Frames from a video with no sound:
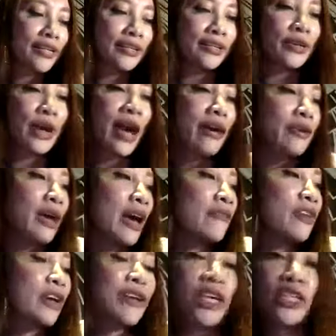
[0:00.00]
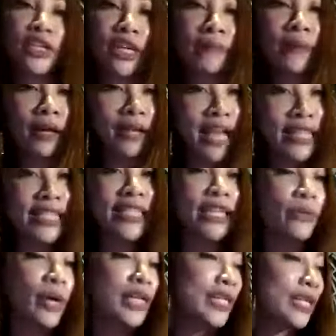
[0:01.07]
you have you have a crush on him. But let's see
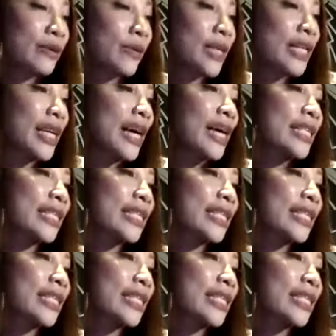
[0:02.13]
what the what the card